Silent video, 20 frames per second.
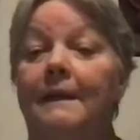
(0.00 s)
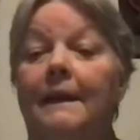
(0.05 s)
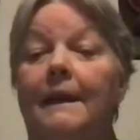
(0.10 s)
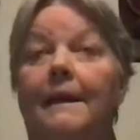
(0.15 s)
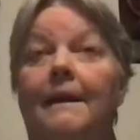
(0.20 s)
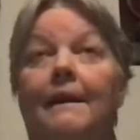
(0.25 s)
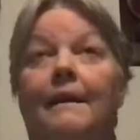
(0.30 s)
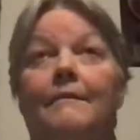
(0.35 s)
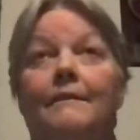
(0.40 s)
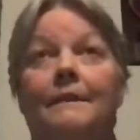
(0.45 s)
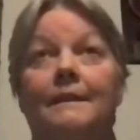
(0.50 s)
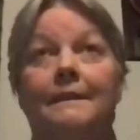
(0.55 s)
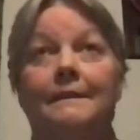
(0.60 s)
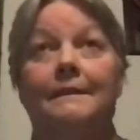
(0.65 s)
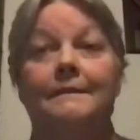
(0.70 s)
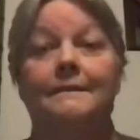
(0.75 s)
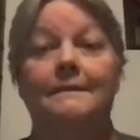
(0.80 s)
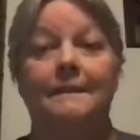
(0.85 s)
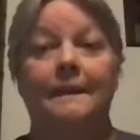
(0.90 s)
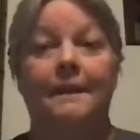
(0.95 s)
and
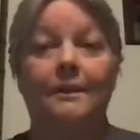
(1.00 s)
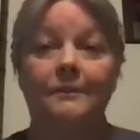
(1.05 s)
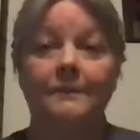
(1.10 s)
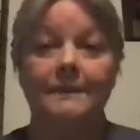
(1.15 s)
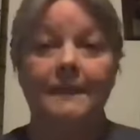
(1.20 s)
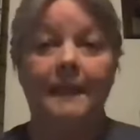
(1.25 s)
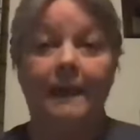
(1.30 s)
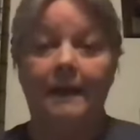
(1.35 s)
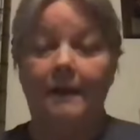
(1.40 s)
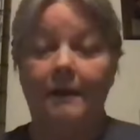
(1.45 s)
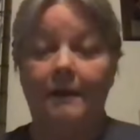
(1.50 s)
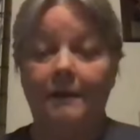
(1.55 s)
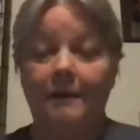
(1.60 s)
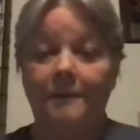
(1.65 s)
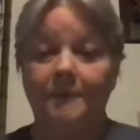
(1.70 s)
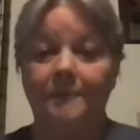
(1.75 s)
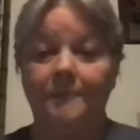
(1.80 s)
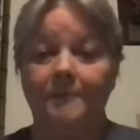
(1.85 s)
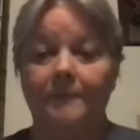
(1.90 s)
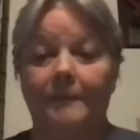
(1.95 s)
everything's settled
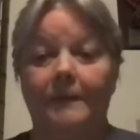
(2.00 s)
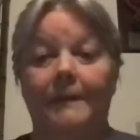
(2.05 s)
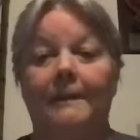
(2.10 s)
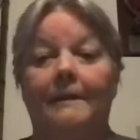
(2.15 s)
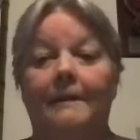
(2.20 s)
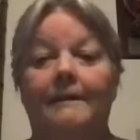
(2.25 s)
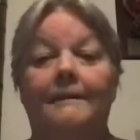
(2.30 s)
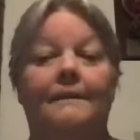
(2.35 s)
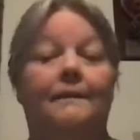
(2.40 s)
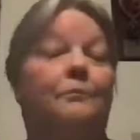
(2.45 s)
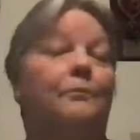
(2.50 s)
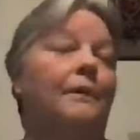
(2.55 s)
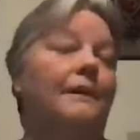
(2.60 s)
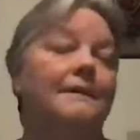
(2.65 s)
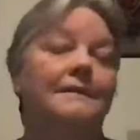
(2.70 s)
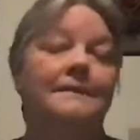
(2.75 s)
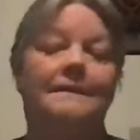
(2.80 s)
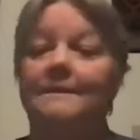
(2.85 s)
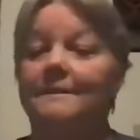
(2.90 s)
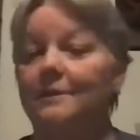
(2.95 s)
down, the
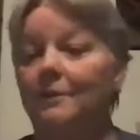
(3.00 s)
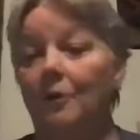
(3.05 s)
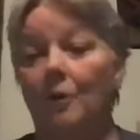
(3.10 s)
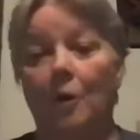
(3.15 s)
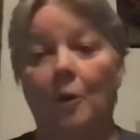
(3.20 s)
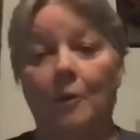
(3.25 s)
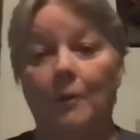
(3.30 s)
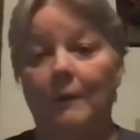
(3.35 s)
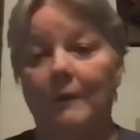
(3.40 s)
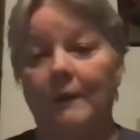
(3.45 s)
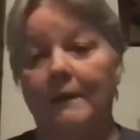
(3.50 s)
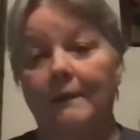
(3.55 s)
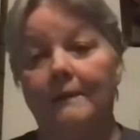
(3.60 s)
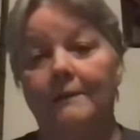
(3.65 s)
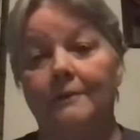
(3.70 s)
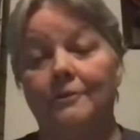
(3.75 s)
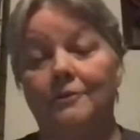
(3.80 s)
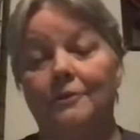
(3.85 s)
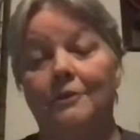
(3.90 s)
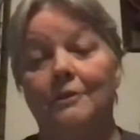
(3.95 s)
presents are
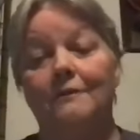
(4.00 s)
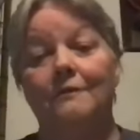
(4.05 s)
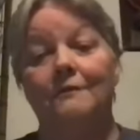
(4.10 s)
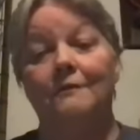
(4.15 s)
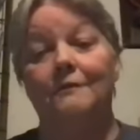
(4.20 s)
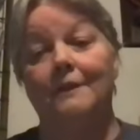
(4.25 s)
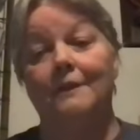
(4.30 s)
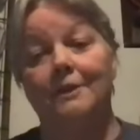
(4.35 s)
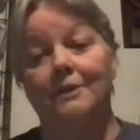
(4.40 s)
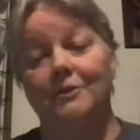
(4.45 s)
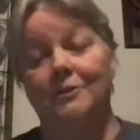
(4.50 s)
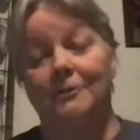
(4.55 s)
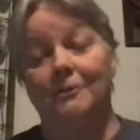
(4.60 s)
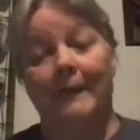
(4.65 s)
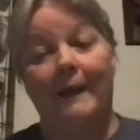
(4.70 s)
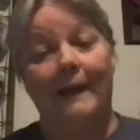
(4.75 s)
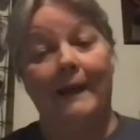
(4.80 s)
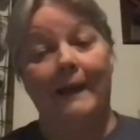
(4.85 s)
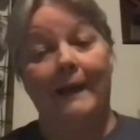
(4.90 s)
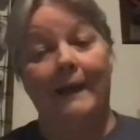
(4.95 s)
opened, or you've finished your
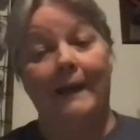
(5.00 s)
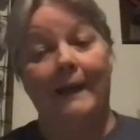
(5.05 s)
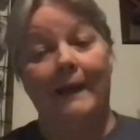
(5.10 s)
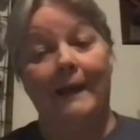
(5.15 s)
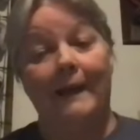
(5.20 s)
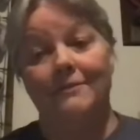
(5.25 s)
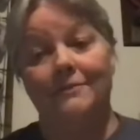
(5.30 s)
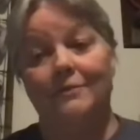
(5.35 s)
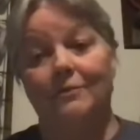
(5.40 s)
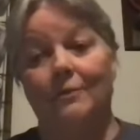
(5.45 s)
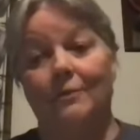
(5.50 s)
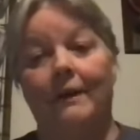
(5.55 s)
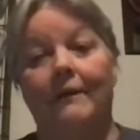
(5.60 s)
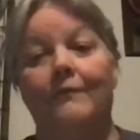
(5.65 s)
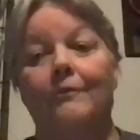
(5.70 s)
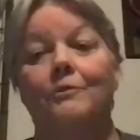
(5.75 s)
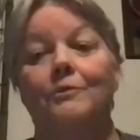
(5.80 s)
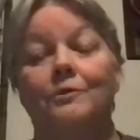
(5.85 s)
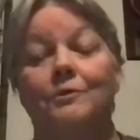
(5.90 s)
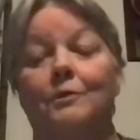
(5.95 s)
pancakes or
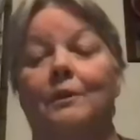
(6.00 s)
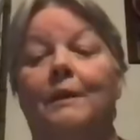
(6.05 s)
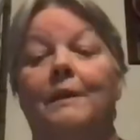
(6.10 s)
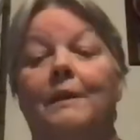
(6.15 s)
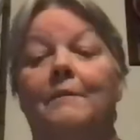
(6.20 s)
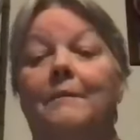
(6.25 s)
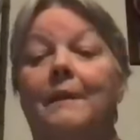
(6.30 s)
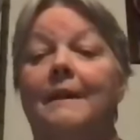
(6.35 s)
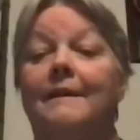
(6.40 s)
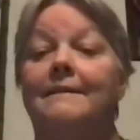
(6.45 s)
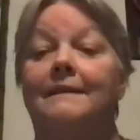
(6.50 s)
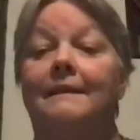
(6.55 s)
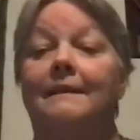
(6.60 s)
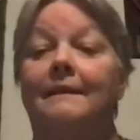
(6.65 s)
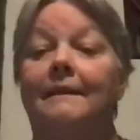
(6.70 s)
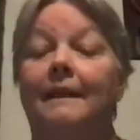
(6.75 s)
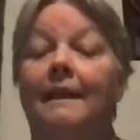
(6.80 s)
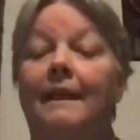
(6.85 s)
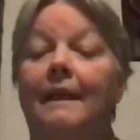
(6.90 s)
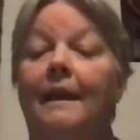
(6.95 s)
whatever was really
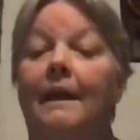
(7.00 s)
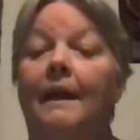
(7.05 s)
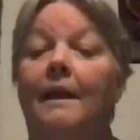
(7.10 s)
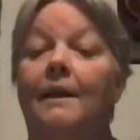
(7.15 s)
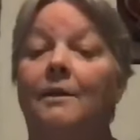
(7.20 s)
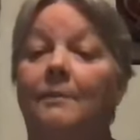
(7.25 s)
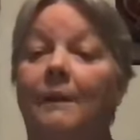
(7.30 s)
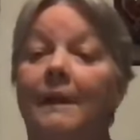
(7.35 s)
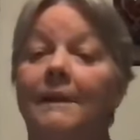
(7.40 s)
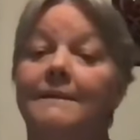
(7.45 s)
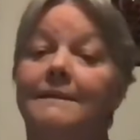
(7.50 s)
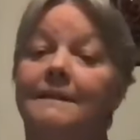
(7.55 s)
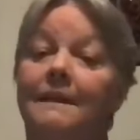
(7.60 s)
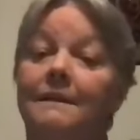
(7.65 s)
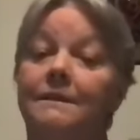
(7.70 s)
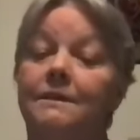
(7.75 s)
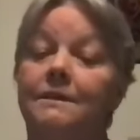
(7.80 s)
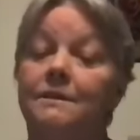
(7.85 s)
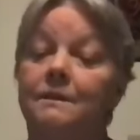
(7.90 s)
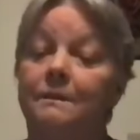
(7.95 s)
amazing. And you might
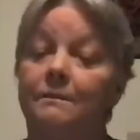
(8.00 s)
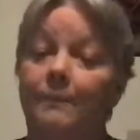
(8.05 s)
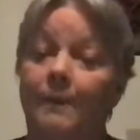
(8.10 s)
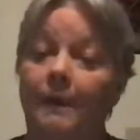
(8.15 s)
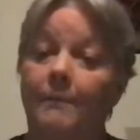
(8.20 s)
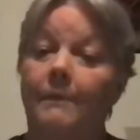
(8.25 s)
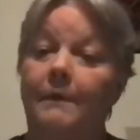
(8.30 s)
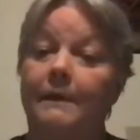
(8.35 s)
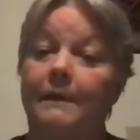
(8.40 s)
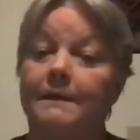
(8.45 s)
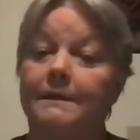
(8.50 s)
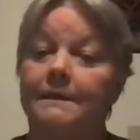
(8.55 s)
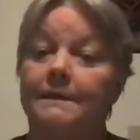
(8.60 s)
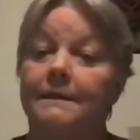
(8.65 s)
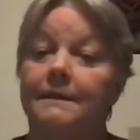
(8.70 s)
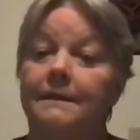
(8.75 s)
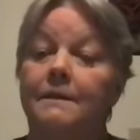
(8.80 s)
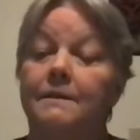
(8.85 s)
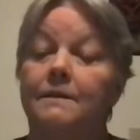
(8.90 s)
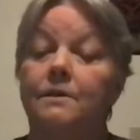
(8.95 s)
take just a moment
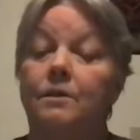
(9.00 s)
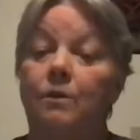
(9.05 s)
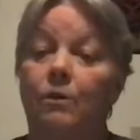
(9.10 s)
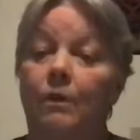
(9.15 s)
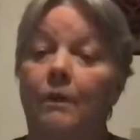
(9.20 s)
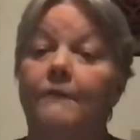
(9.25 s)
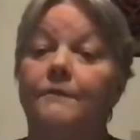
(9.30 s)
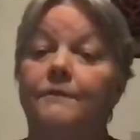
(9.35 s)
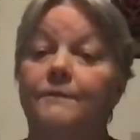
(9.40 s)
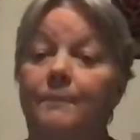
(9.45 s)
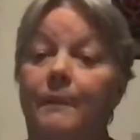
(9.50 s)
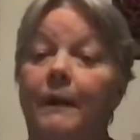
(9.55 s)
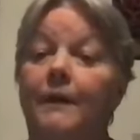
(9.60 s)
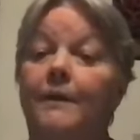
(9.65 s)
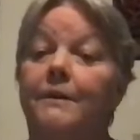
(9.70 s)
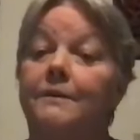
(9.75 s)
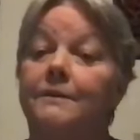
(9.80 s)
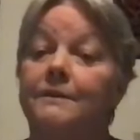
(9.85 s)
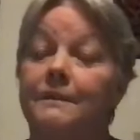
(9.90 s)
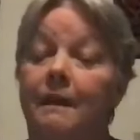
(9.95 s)
to go off by
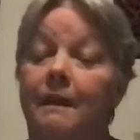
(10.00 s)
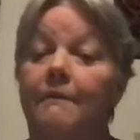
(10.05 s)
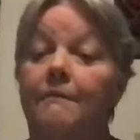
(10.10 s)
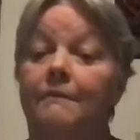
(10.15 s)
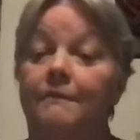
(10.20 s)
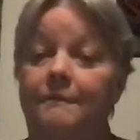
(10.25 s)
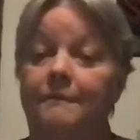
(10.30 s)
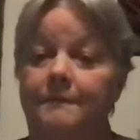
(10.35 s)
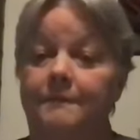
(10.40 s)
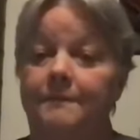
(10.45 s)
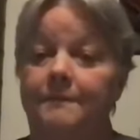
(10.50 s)
yourself